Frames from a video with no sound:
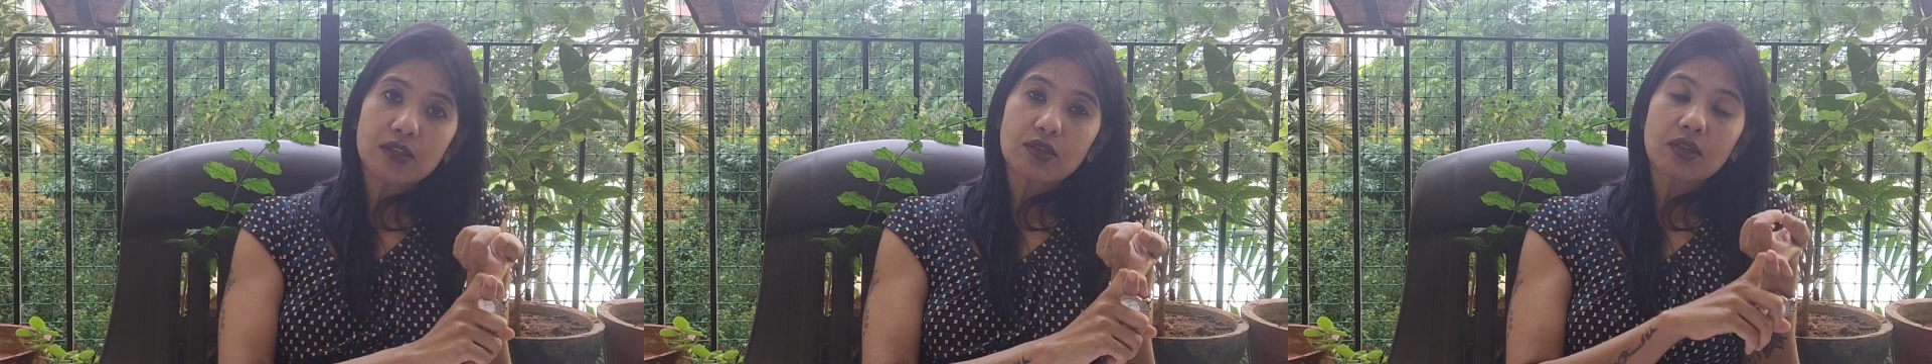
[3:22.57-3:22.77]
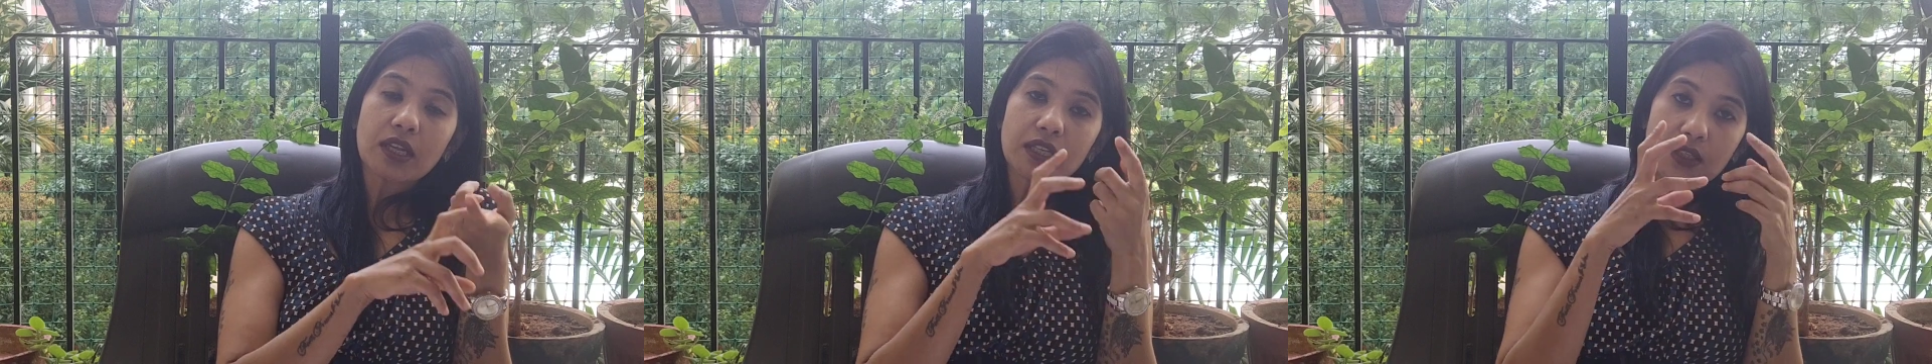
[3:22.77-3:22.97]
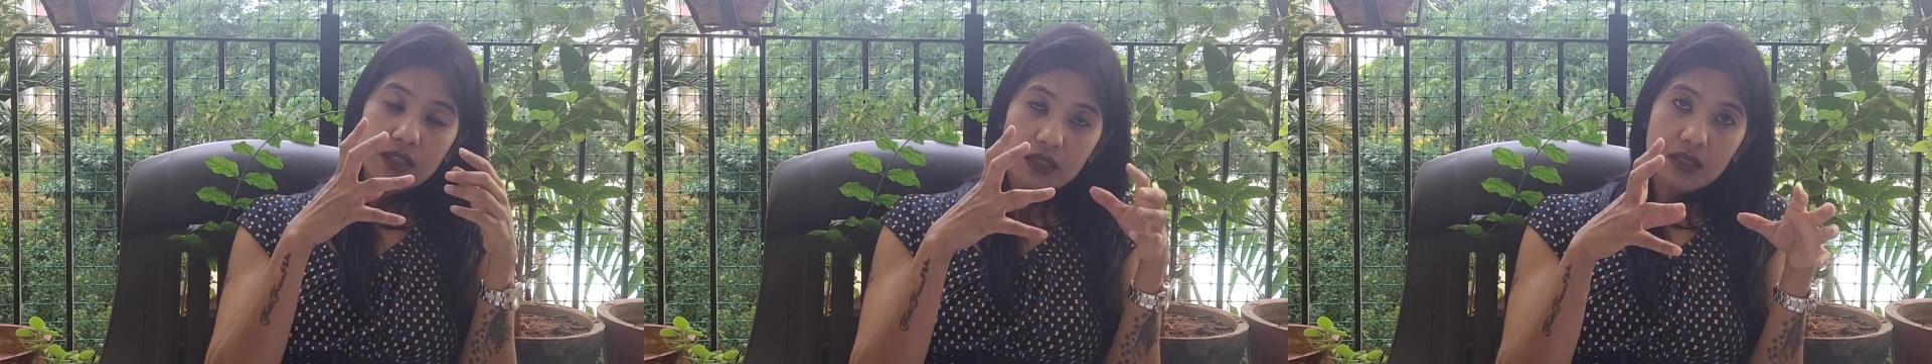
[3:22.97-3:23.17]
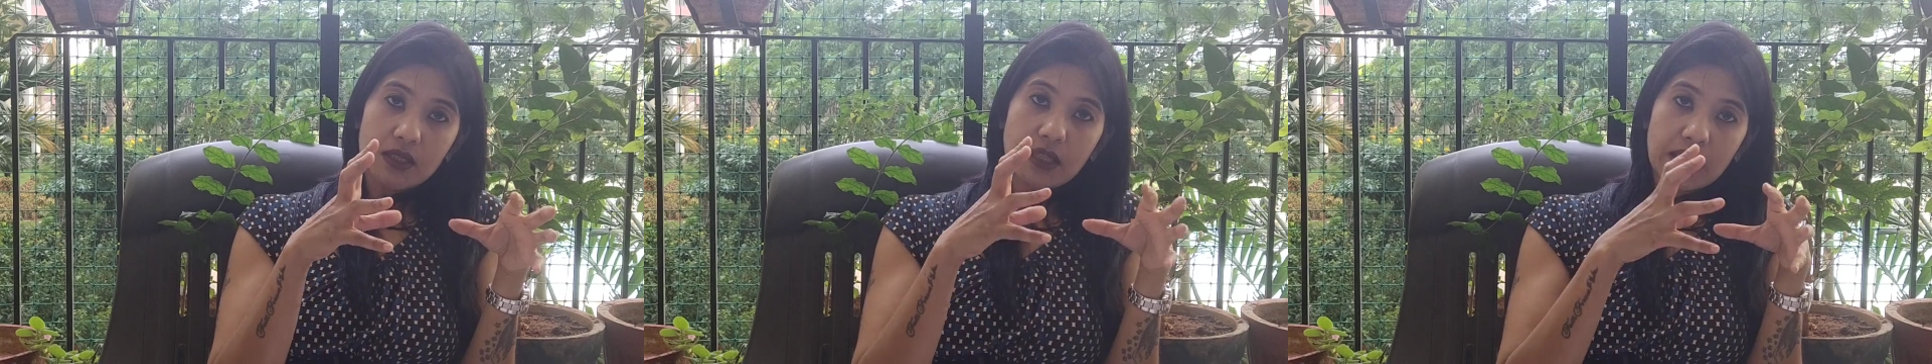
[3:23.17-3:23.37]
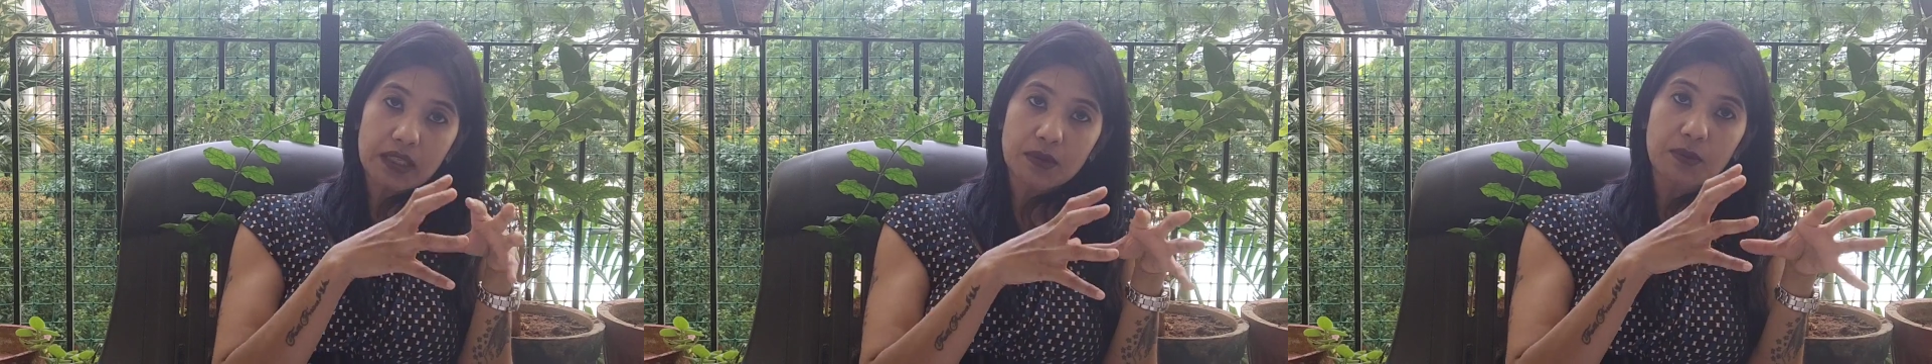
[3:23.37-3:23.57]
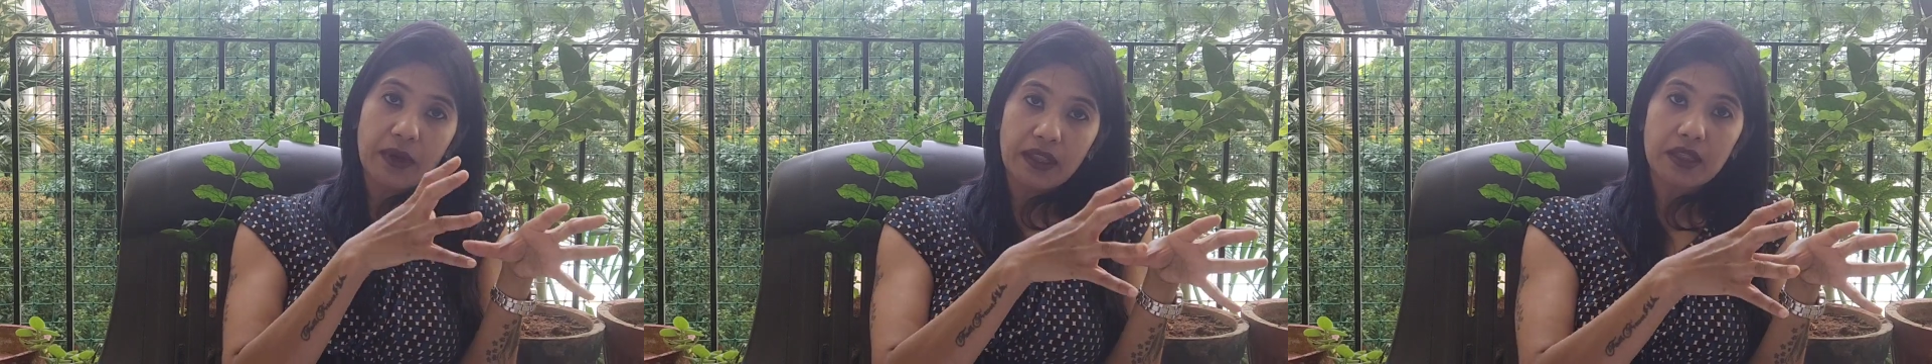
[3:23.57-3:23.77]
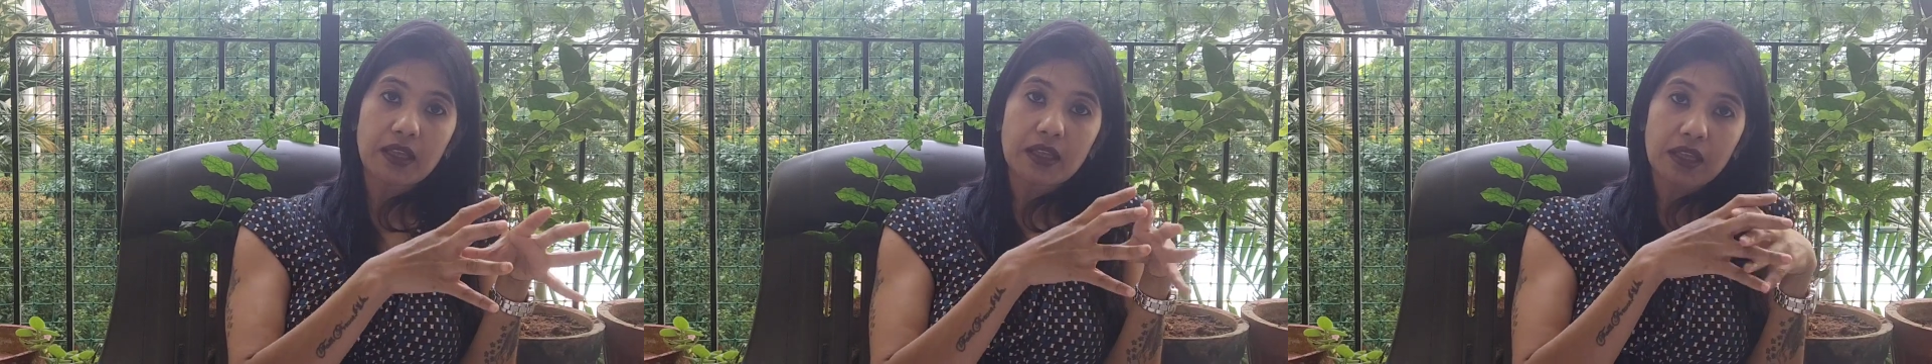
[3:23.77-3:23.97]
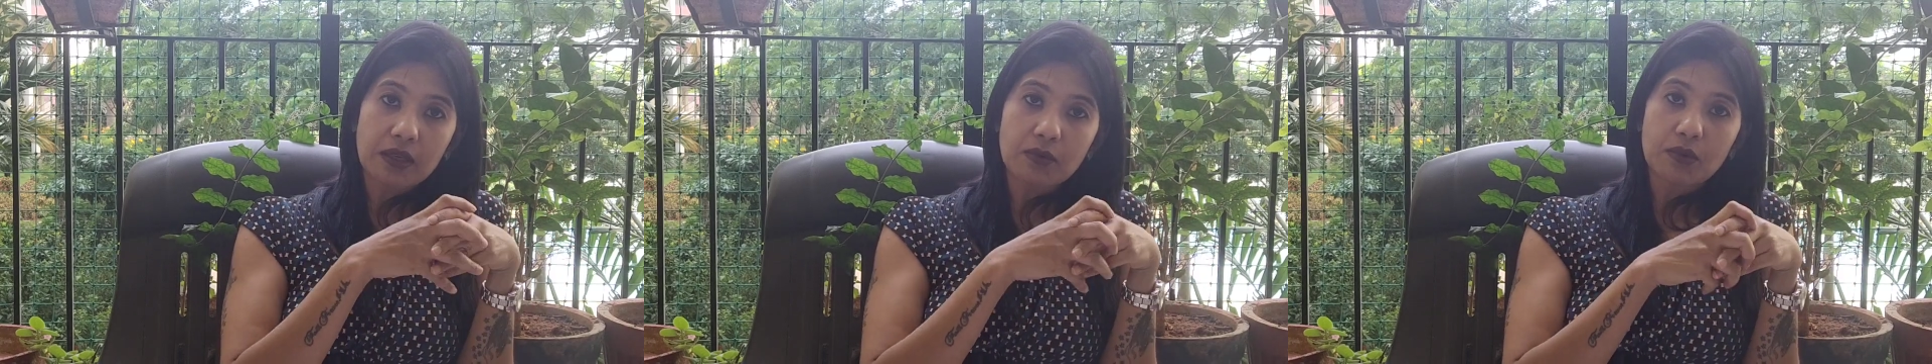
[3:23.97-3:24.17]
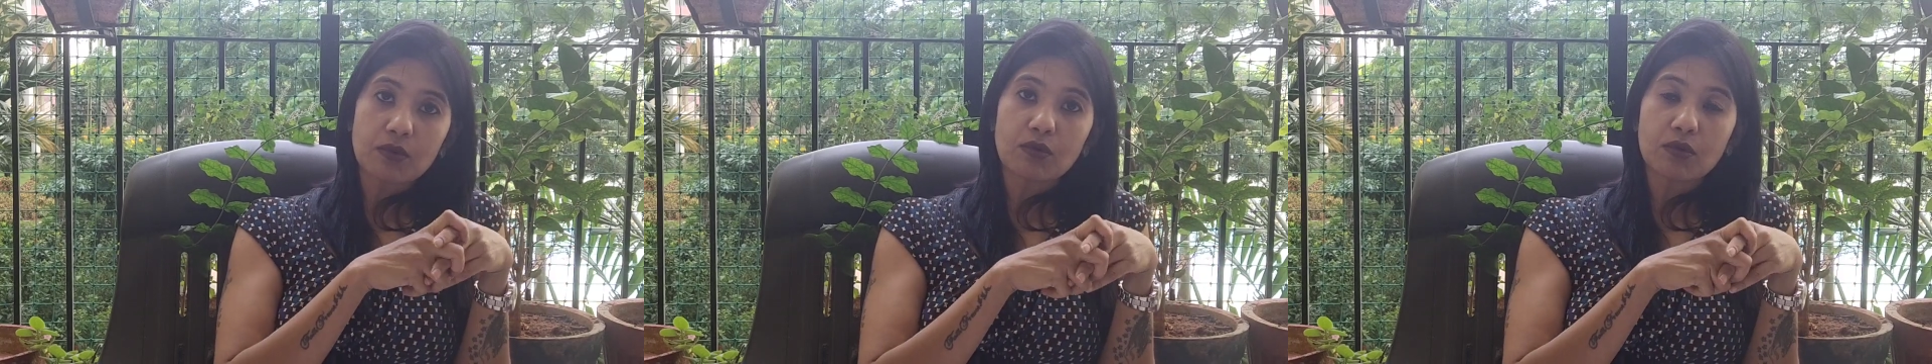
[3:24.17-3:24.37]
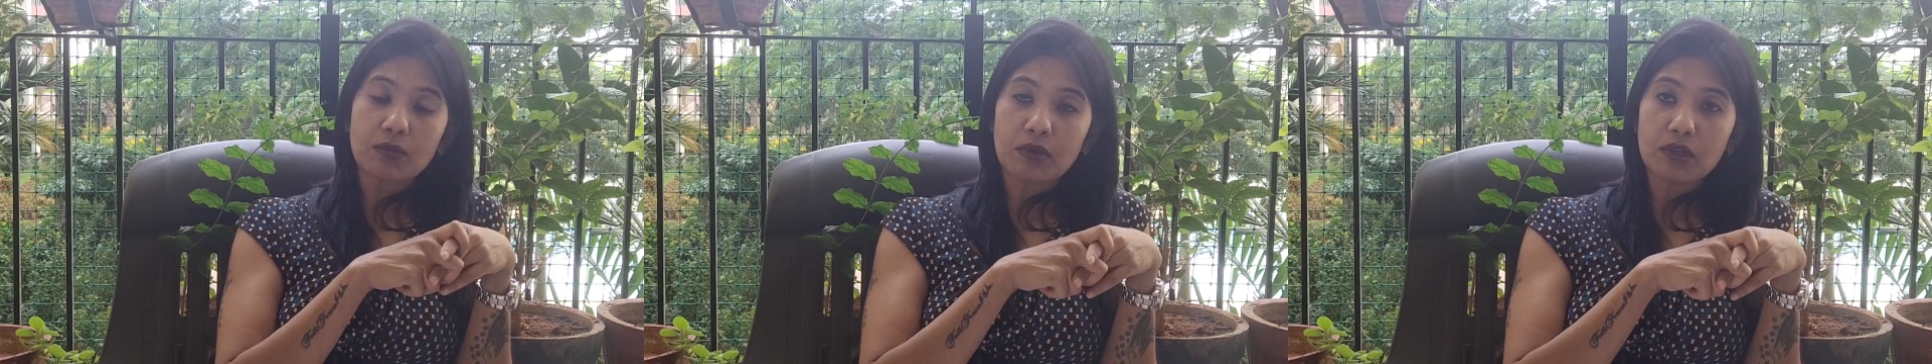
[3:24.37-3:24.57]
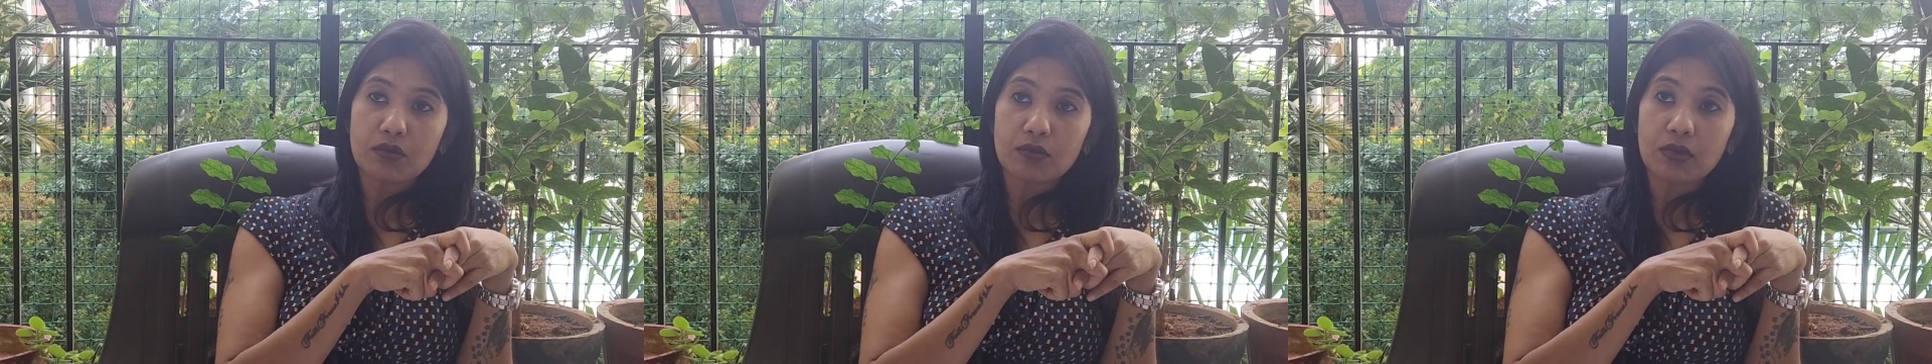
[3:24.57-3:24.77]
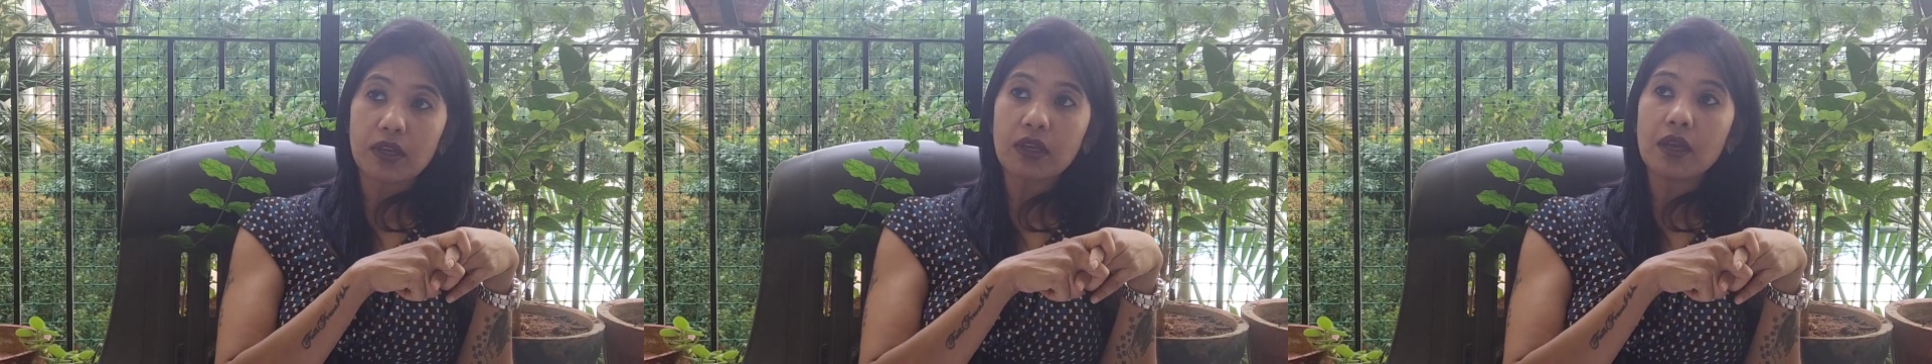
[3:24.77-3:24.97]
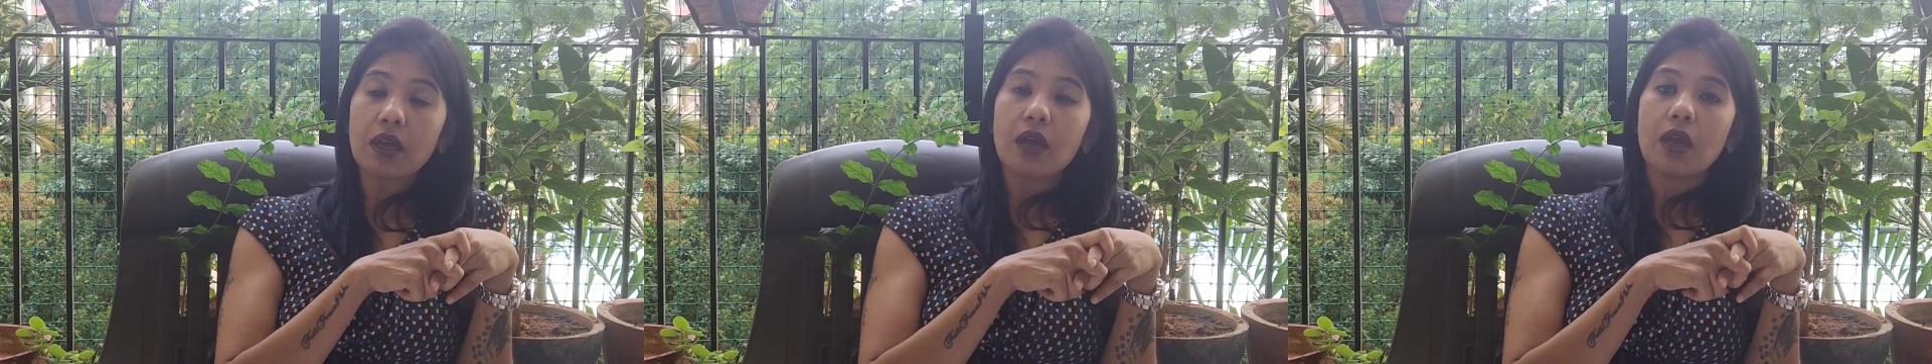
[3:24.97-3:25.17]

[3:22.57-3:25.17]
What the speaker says: So that's one thing that we're going to be doing.